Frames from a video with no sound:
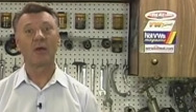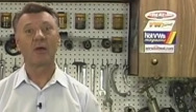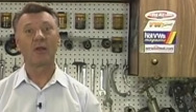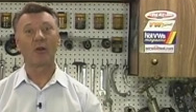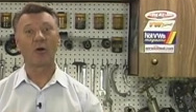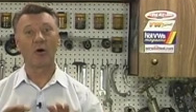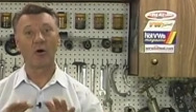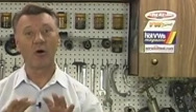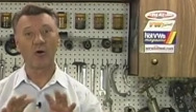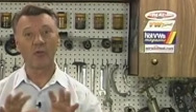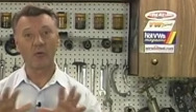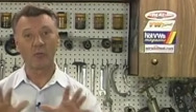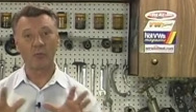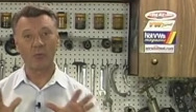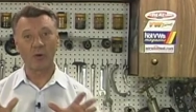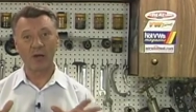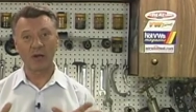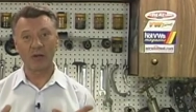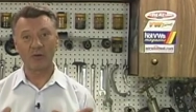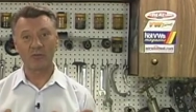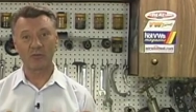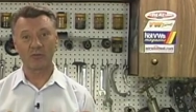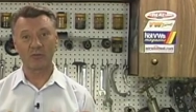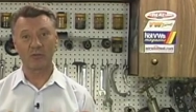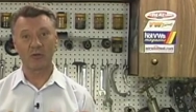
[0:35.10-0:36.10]
And all the
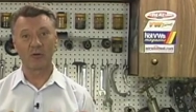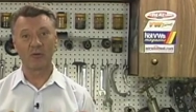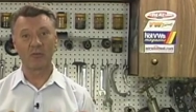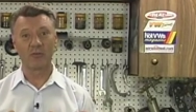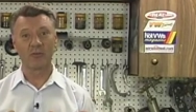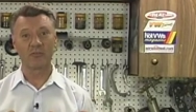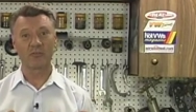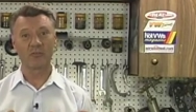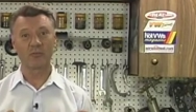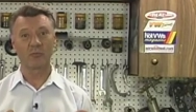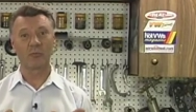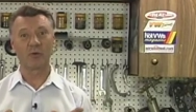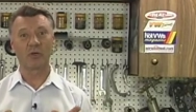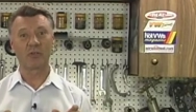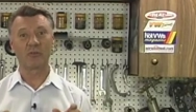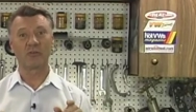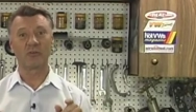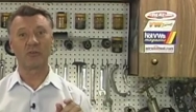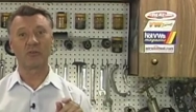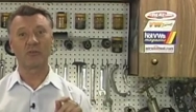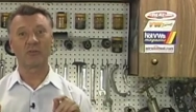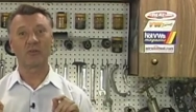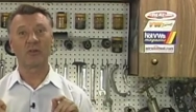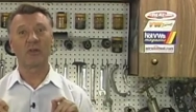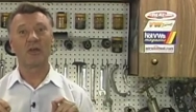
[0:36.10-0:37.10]
wires that go to the
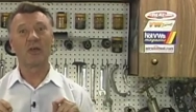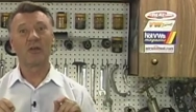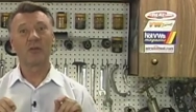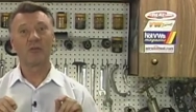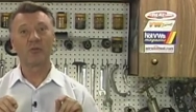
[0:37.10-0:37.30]
switches